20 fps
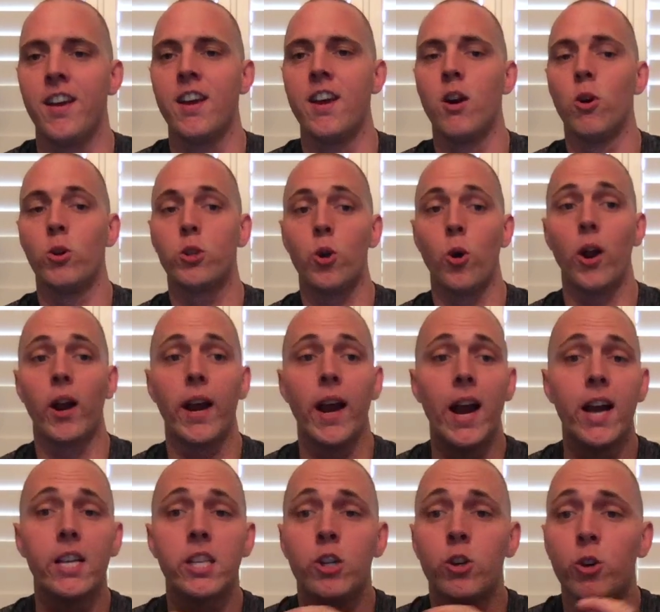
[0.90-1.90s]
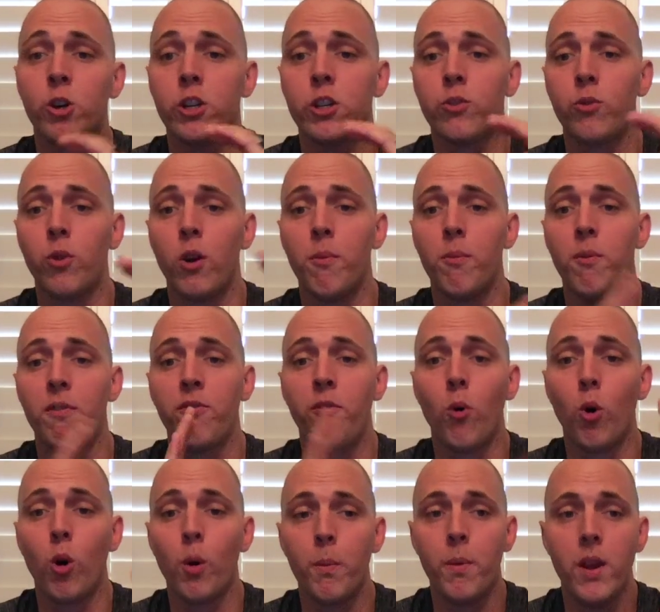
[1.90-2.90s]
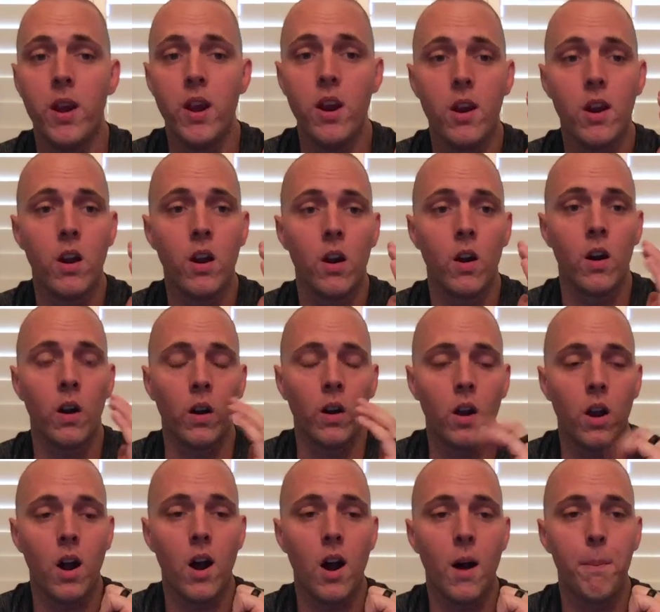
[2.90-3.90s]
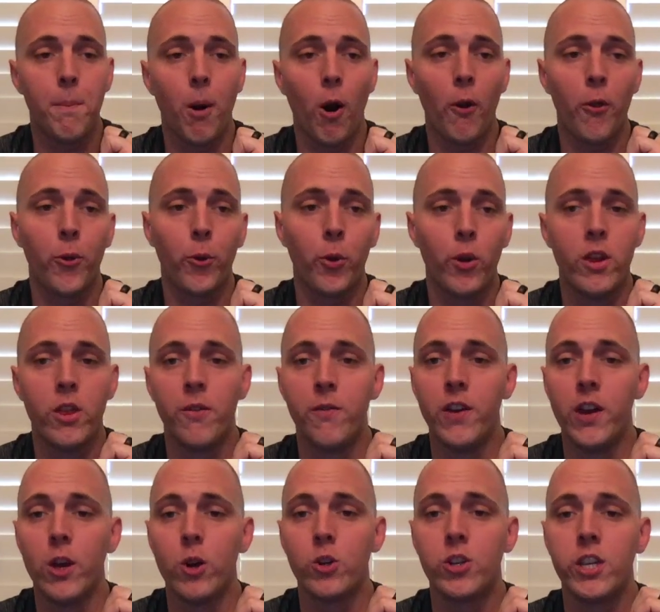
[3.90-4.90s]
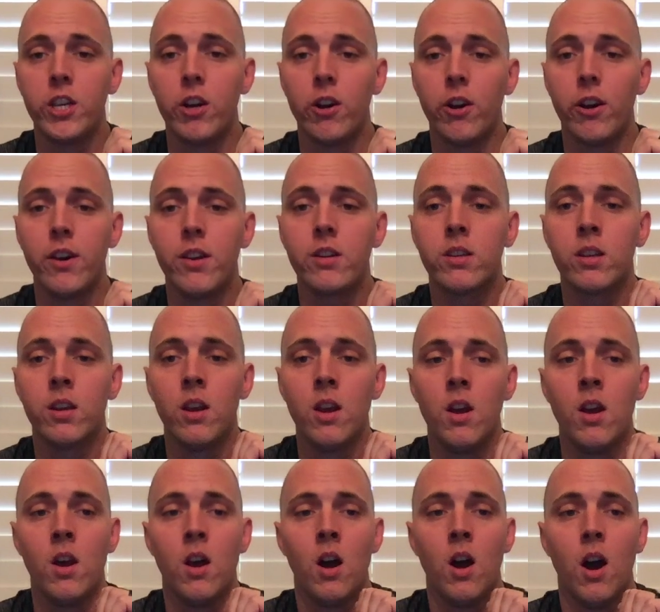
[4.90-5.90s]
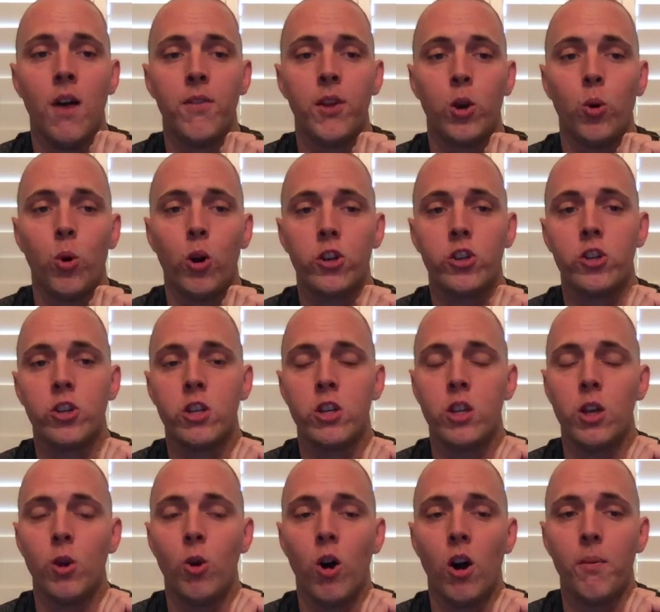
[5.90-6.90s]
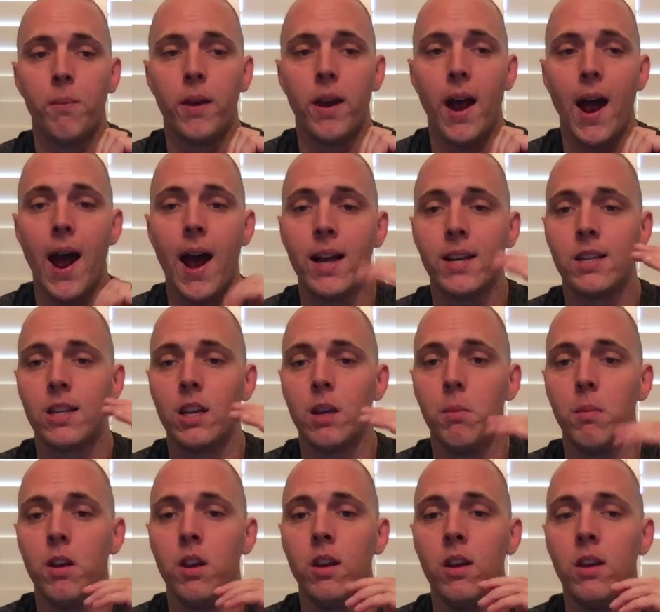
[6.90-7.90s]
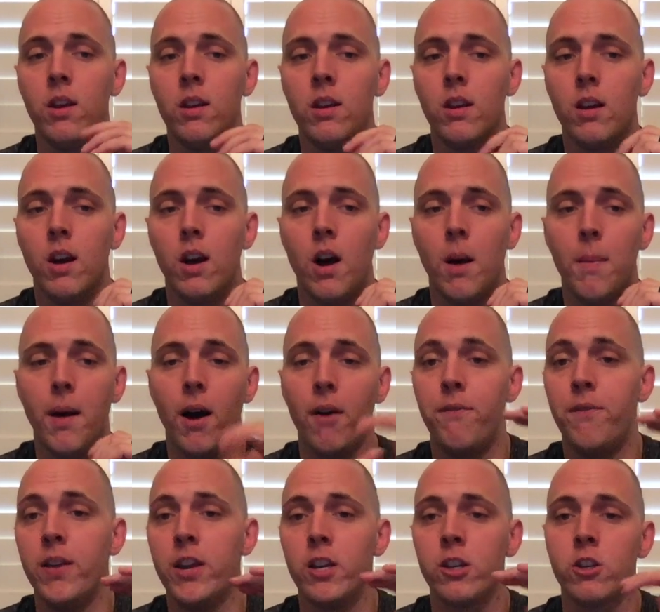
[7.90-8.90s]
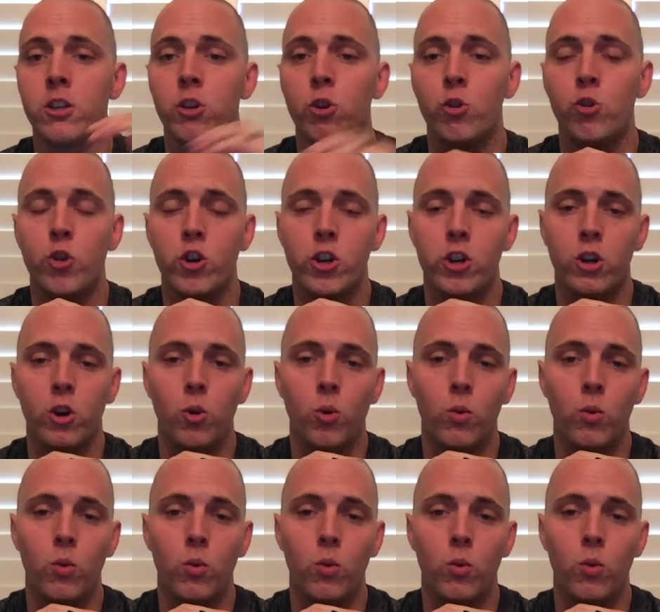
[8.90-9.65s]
What's going on, guys? Chris from Reform here. Part 3 of the video series of the questions that you all have been asking me about fitness and nutrition